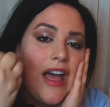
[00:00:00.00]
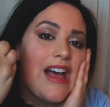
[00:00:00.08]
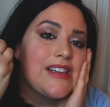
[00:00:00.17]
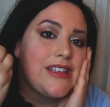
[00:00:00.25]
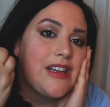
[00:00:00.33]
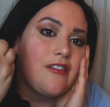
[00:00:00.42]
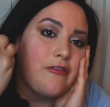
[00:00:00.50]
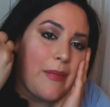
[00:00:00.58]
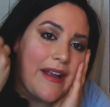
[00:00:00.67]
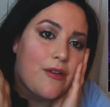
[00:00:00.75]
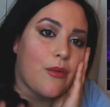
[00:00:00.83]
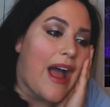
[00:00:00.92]
as if
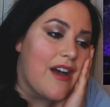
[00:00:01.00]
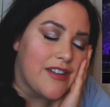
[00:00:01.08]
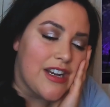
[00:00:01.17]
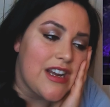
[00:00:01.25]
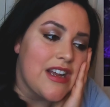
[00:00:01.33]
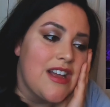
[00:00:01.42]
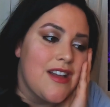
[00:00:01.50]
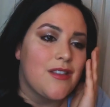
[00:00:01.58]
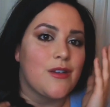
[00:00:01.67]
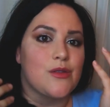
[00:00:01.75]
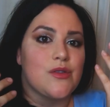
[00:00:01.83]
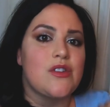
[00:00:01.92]
by gravity.
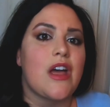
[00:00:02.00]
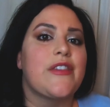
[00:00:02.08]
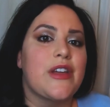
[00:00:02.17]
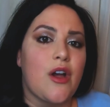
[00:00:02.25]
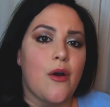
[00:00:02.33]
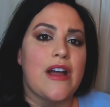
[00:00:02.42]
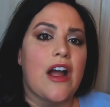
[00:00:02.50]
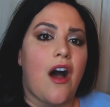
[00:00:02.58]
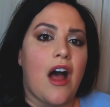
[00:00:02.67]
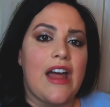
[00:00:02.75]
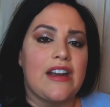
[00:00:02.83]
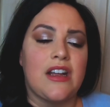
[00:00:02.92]
There's nothing going
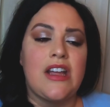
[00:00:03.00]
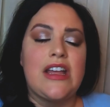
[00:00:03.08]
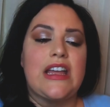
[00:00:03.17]
on.